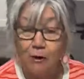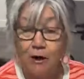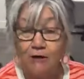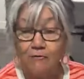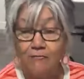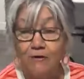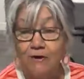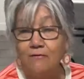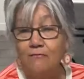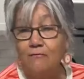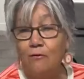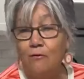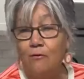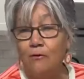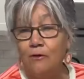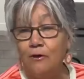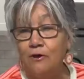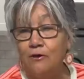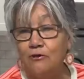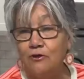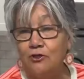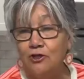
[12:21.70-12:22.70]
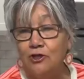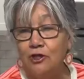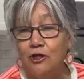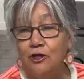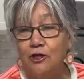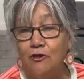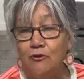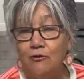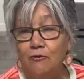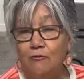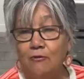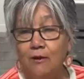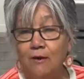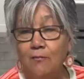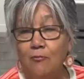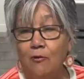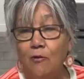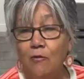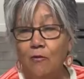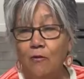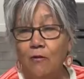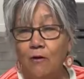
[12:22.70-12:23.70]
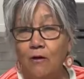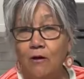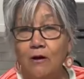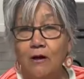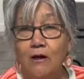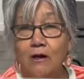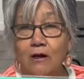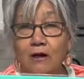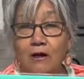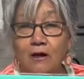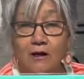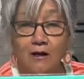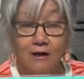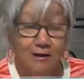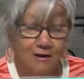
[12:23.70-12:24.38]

perfect for your charcuterie board.